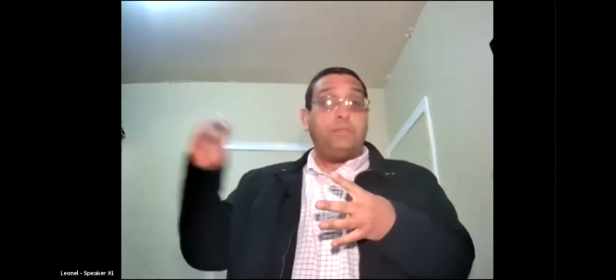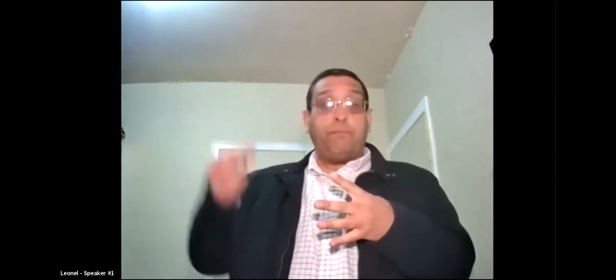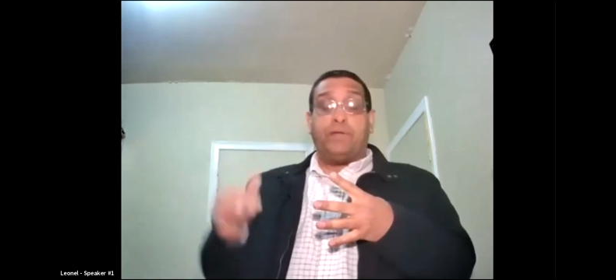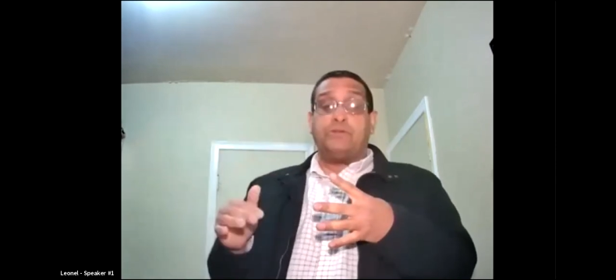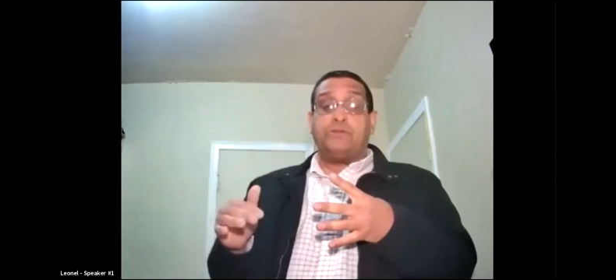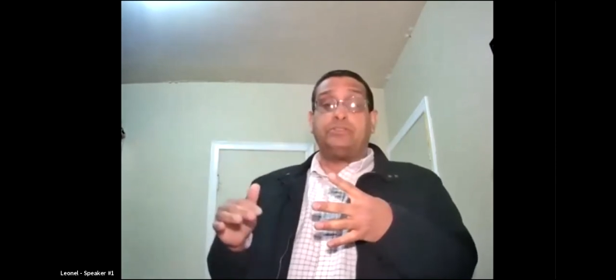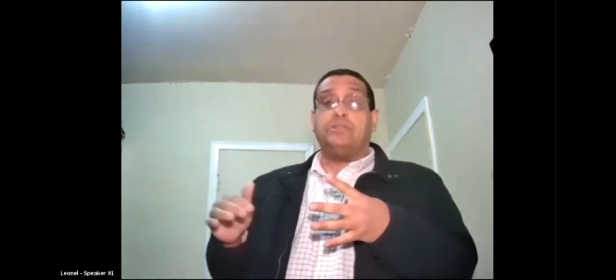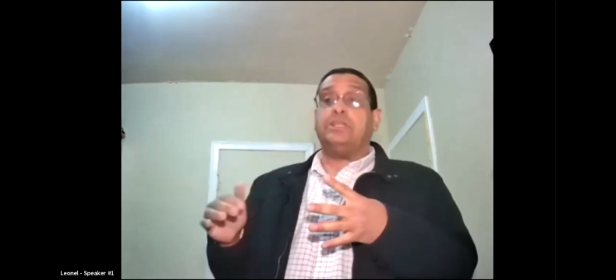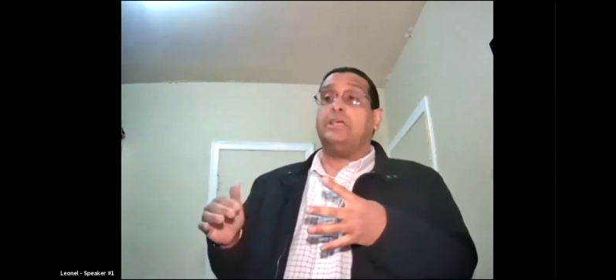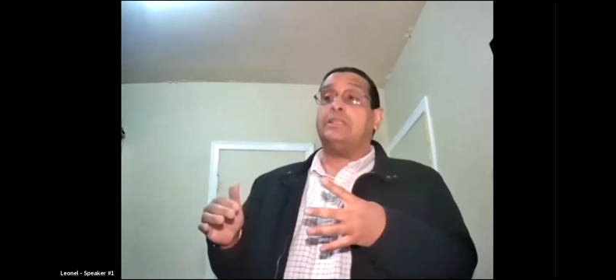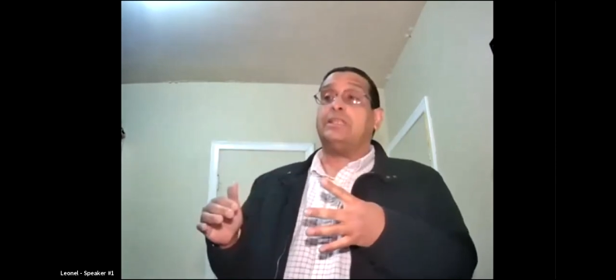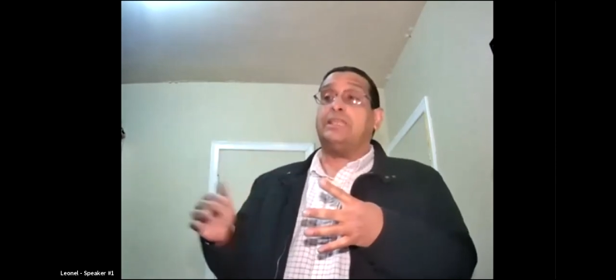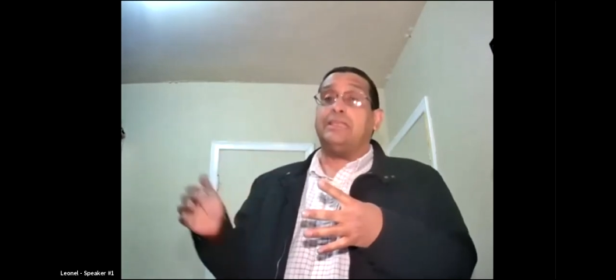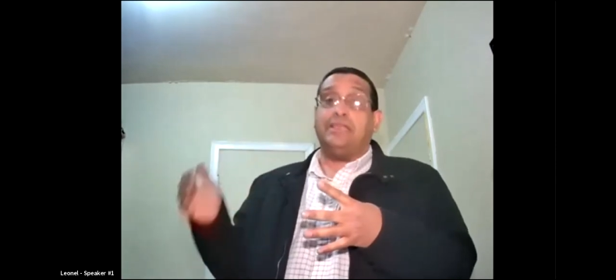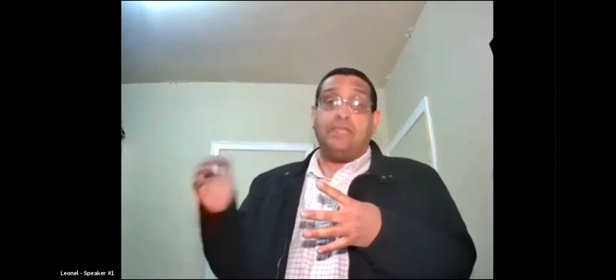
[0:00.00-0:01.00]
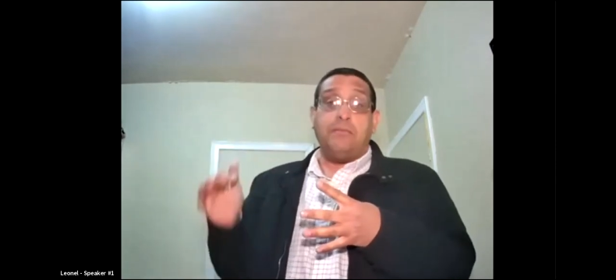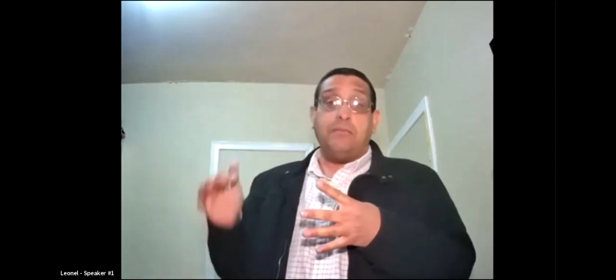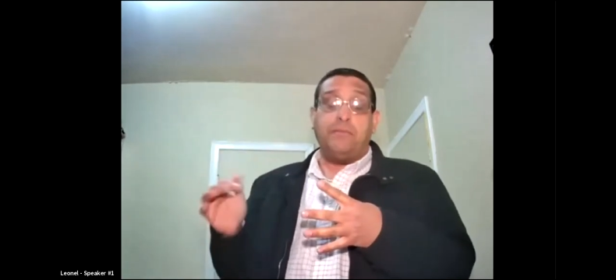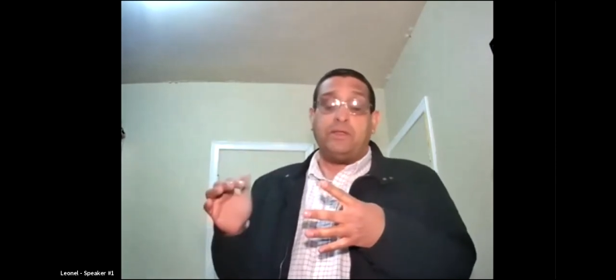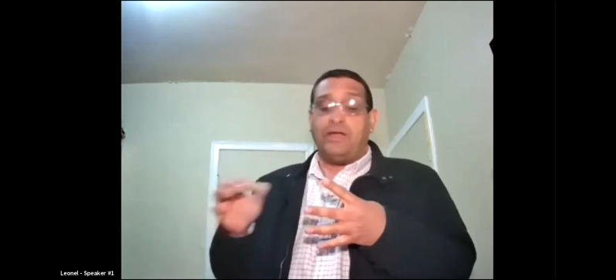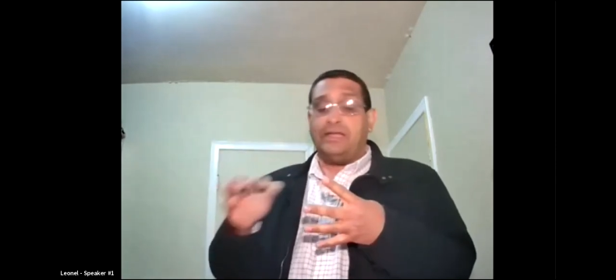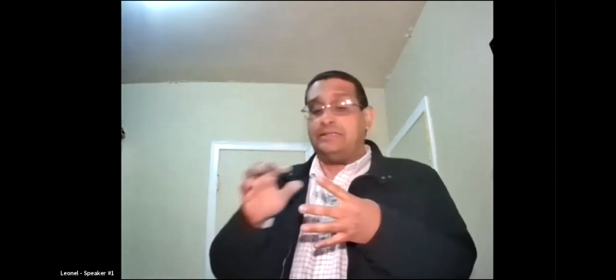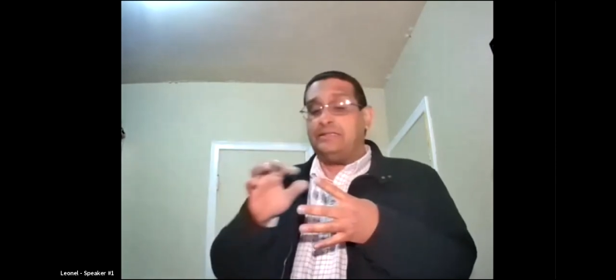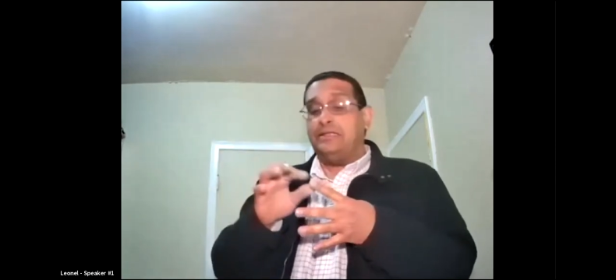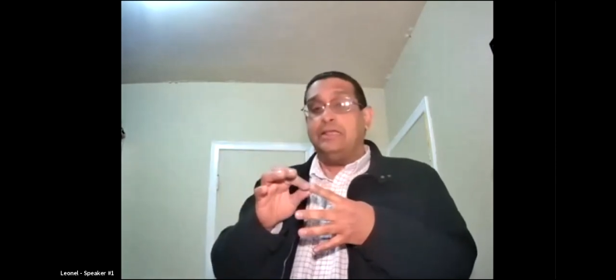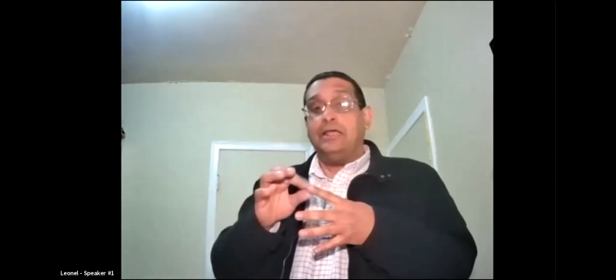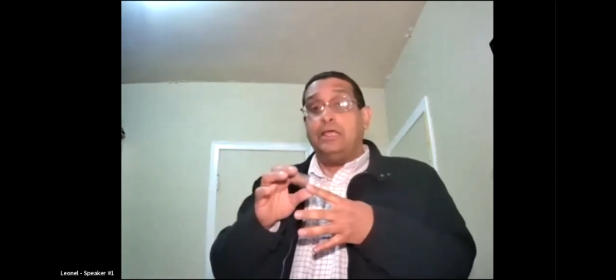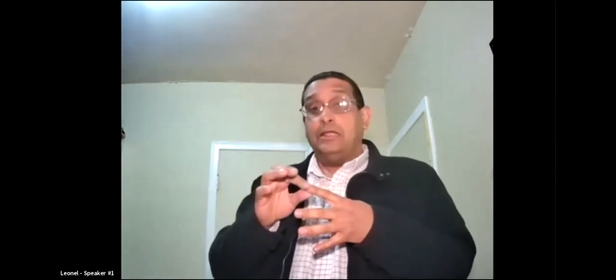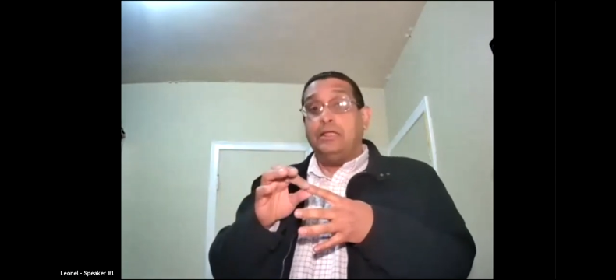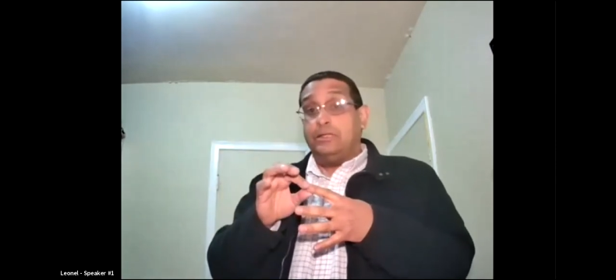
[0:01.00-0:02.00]
We person that immigrant,
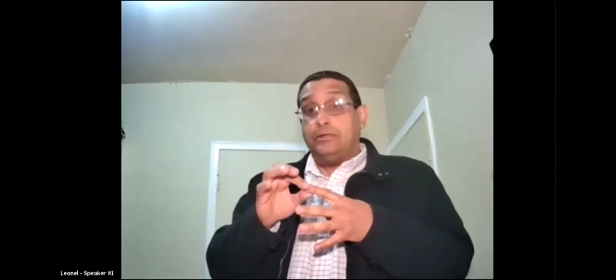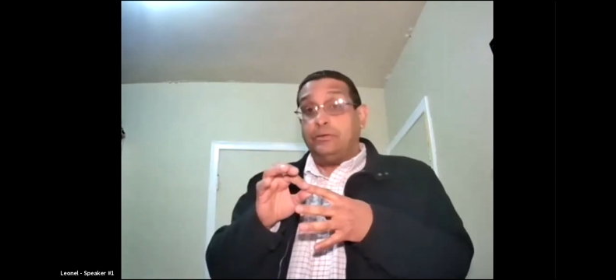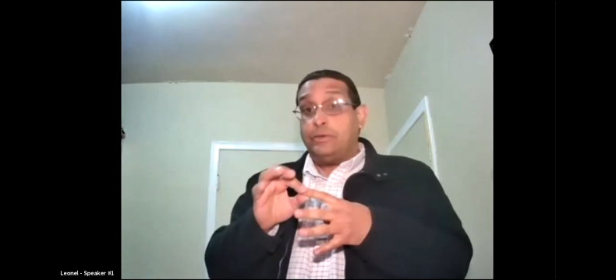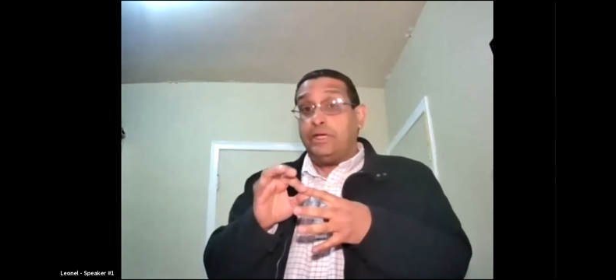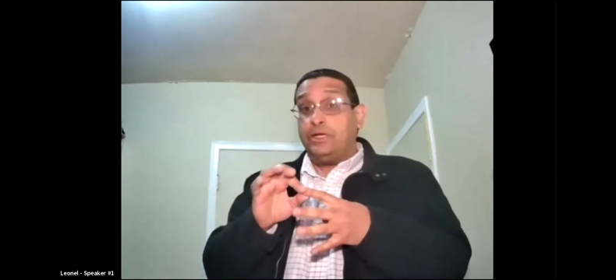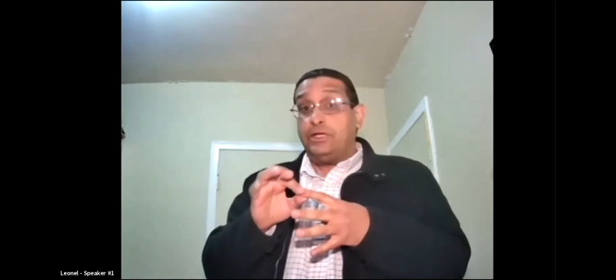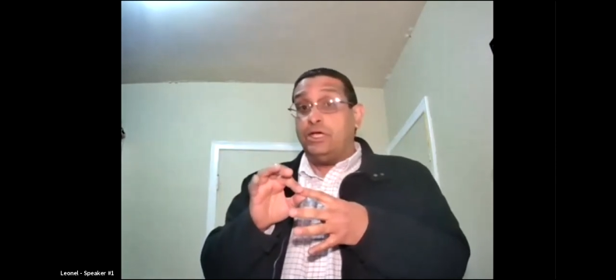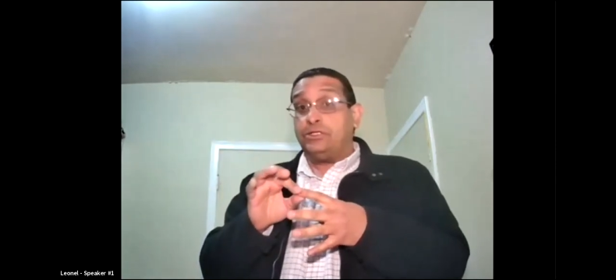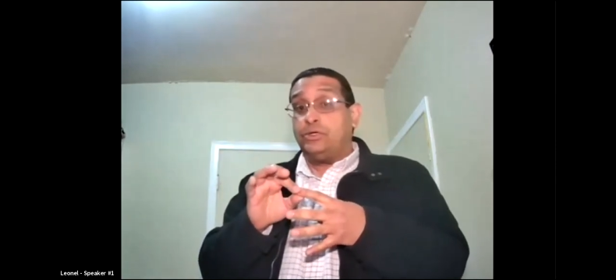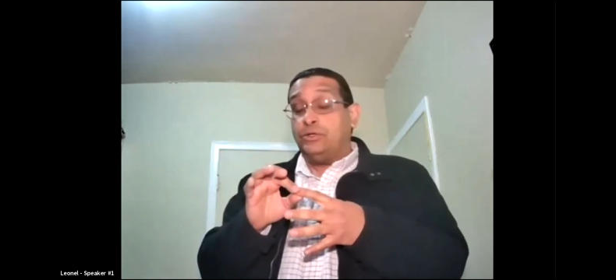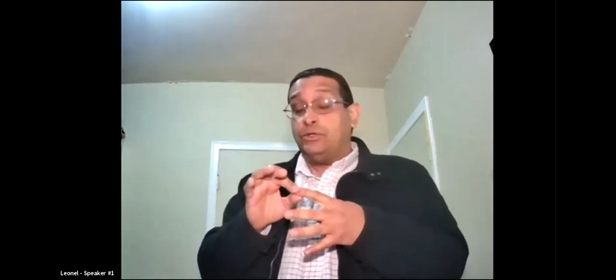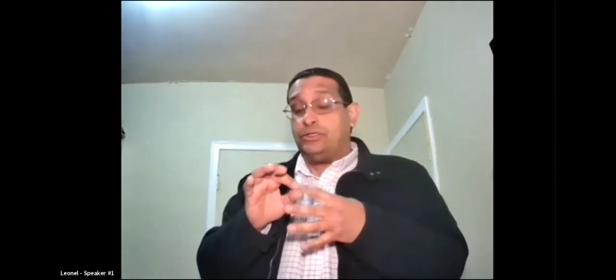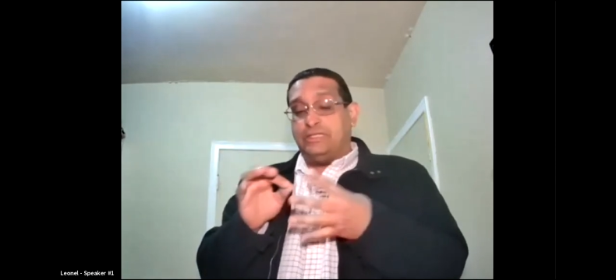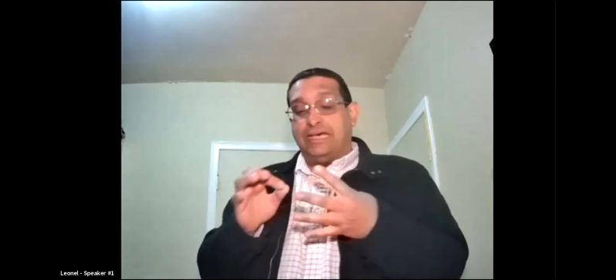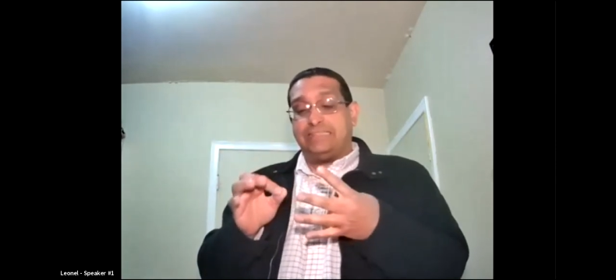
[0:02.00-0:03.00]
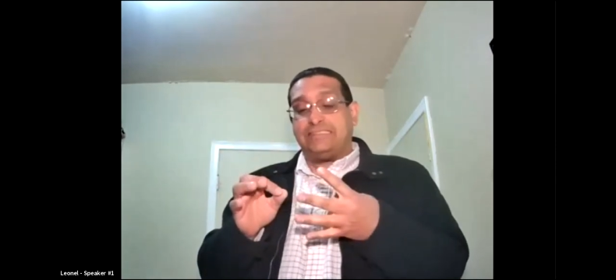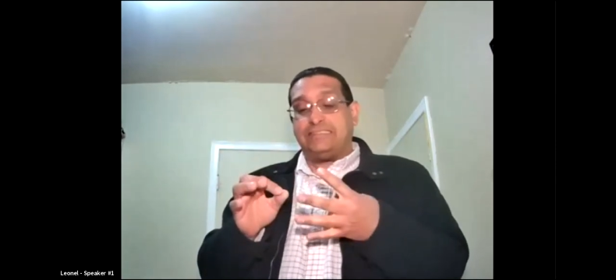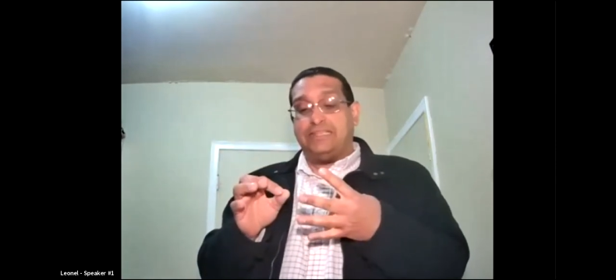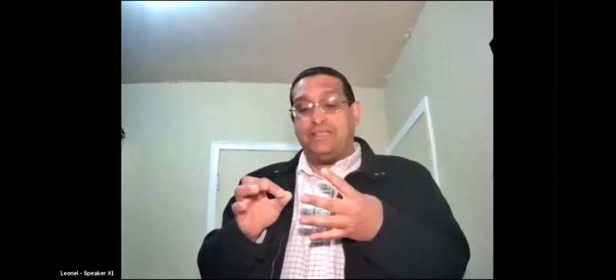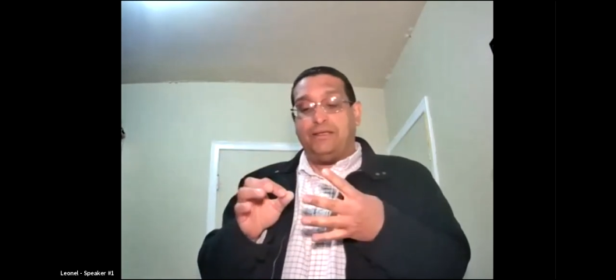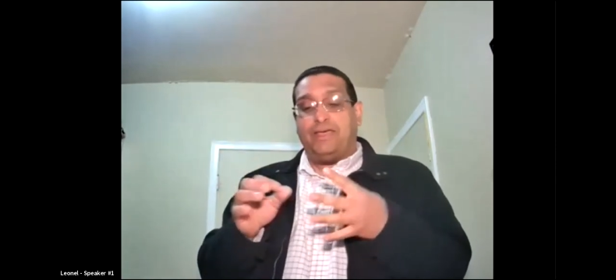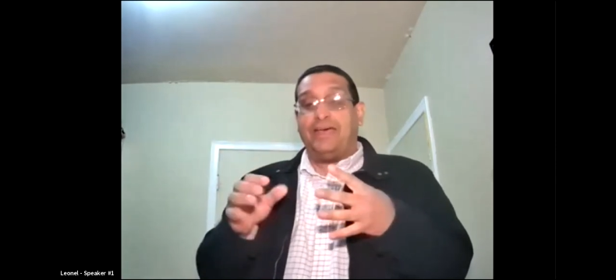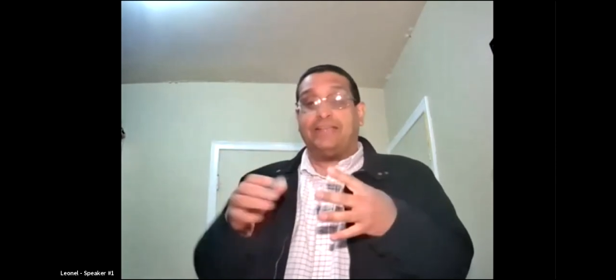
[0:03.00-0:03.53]
we are not good as